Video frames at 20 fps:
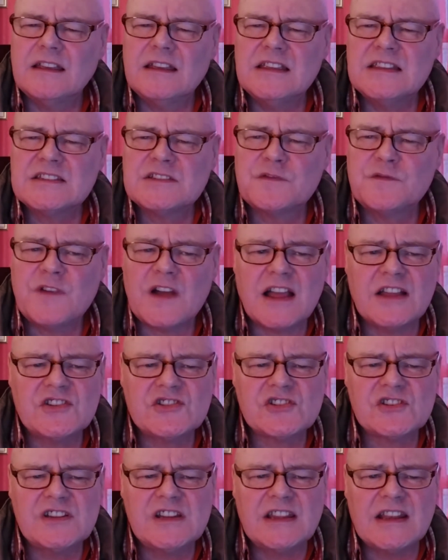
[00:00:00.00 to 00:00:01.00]
it's
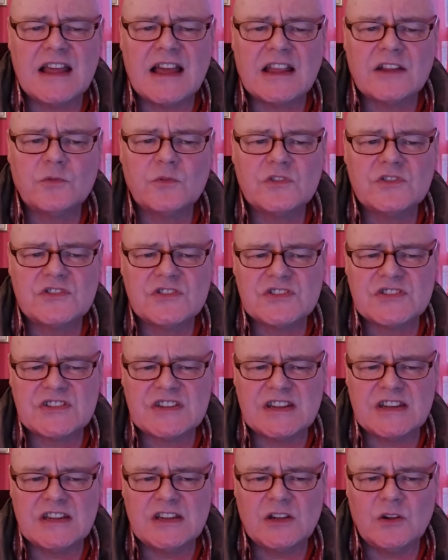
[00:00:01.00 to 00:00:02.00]
factually inaccurate to
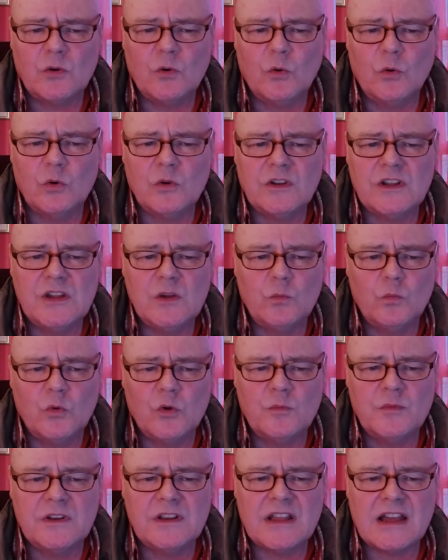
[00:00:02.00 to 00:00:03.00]
say only
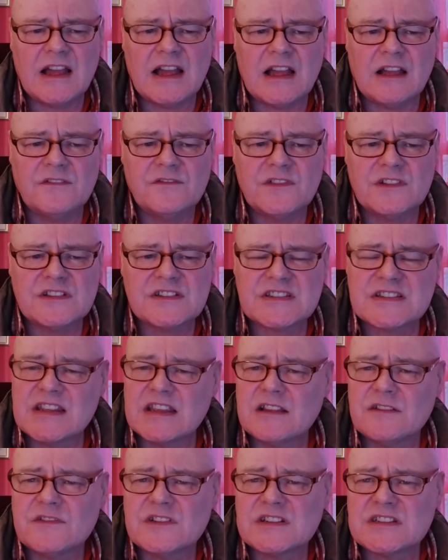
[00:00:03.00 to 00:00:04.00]
women have
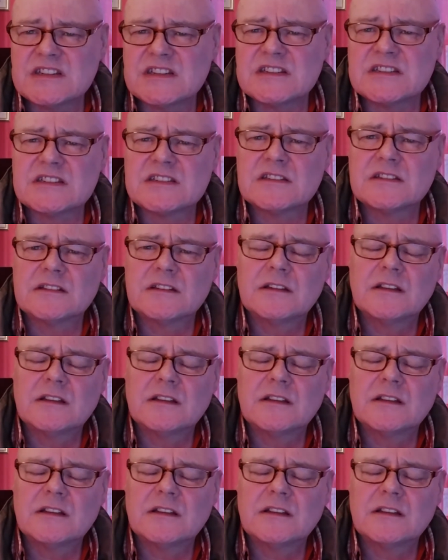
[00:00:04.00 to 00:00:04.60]
cervixes.